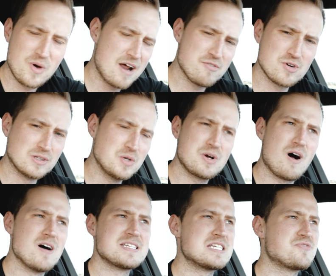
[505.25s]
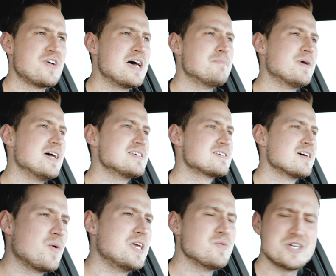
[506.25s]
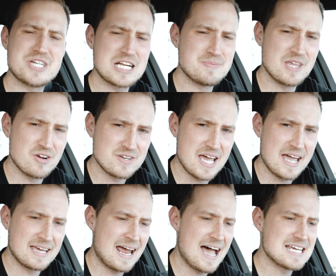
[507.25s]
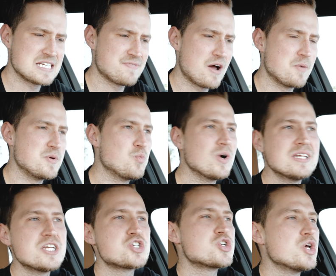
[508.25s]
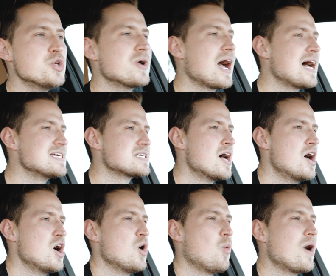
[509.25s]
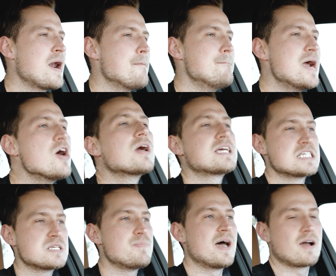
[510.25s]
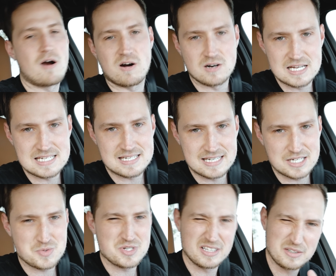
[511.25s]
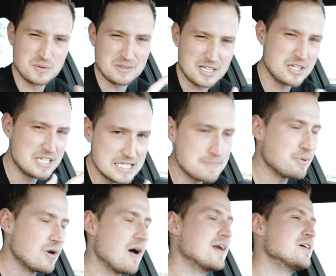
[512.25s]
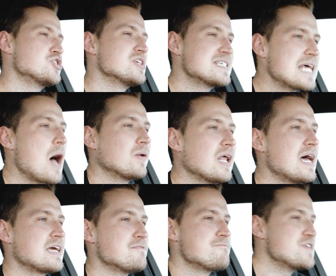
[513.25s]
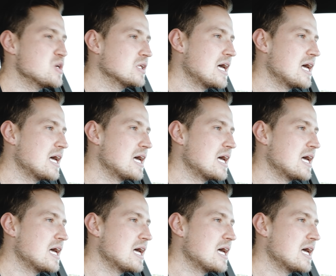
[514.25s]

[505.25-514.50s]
Whatever Luke calls his fan base. So he reached out to me the other day and asked if I would be willing to show you guys what an American spec Rs6 with the little goodies put on it should sound like and feel